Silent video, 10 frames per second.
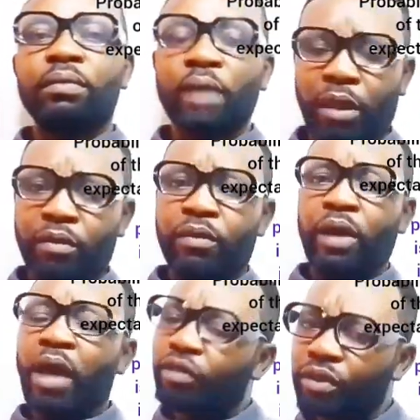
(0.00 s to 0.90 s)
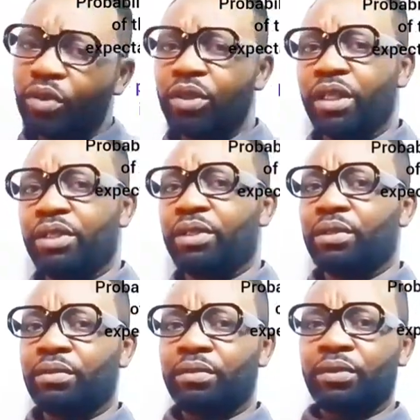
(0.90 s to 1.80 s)
Now, I will know this
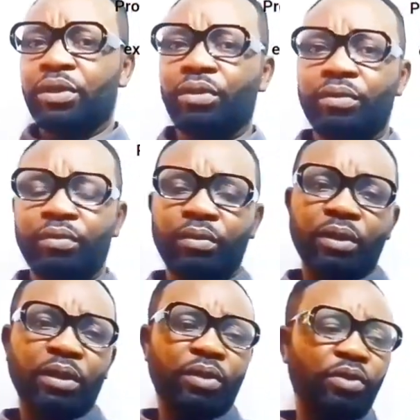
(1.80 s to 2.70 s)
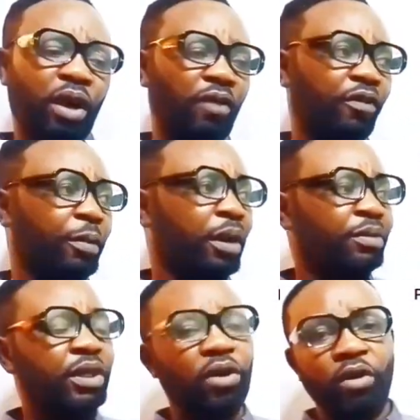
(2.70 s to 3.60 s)
too. You have the
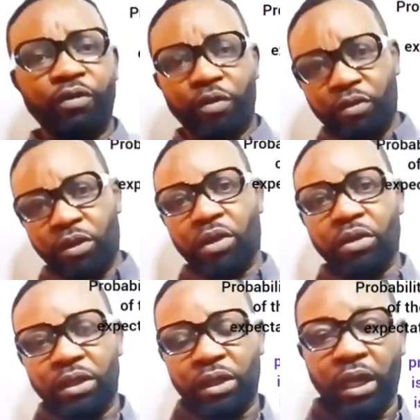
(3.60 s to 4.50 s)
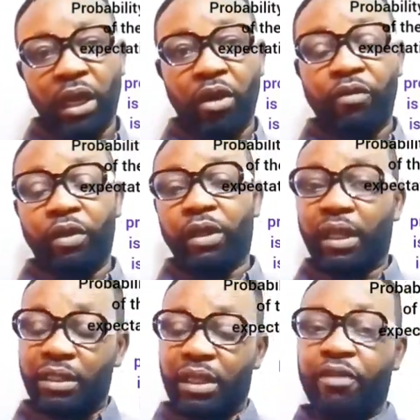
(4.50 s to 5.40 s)
probability of
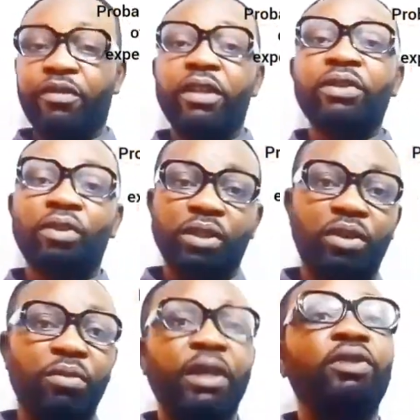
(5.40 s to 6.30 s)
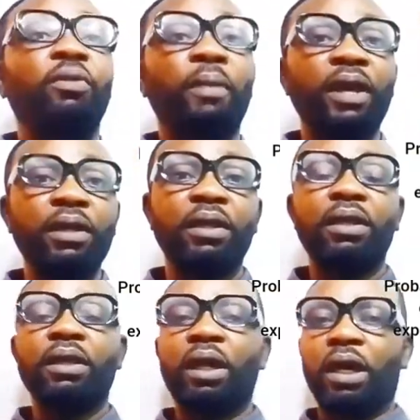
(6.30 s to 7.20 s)
that event not coming into being,
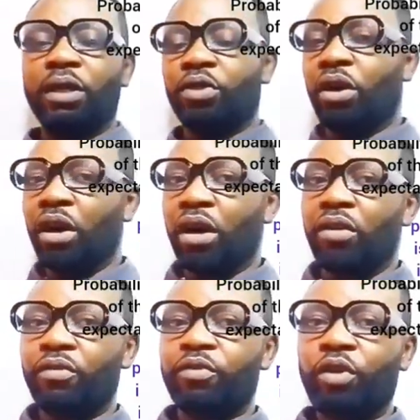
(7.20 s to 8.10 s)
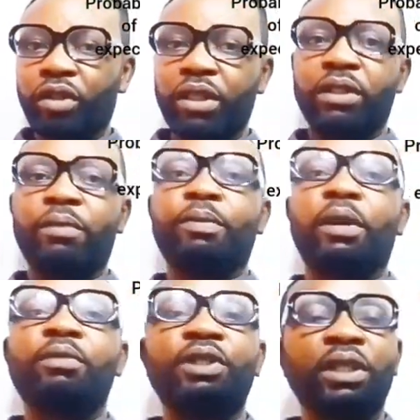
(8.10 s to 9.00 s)
and you have gotten the
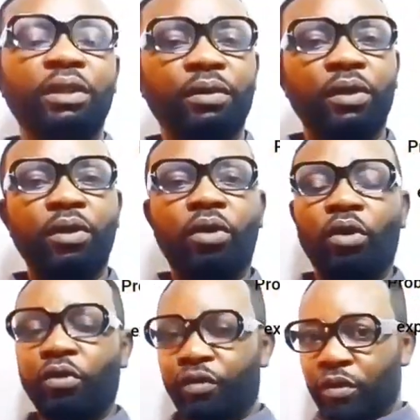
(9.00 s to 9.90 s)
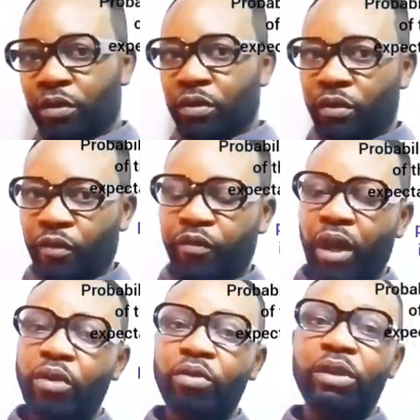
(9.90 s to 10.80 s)
probability of the
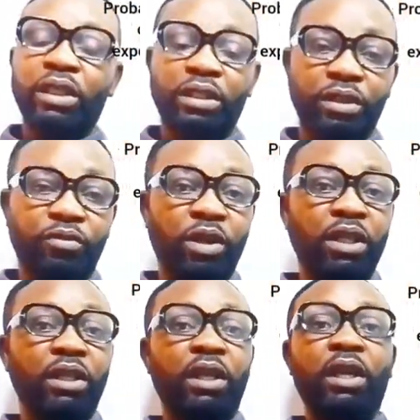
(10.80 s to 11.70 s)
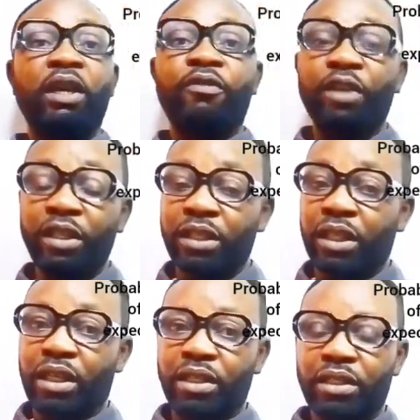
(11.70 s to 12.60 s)
value that when the event
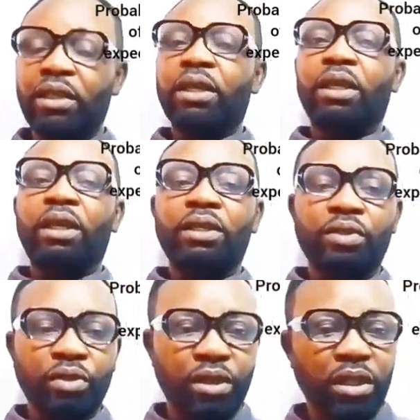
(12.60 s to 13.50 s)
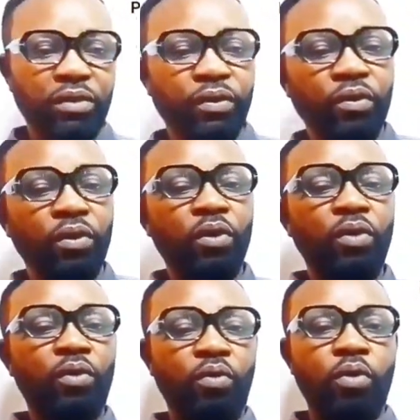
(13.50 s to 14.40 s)
is a successful
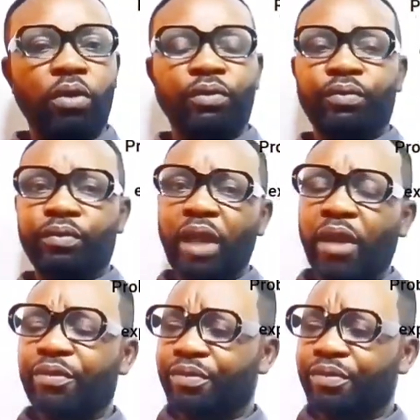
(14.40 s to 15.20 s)
one. Now,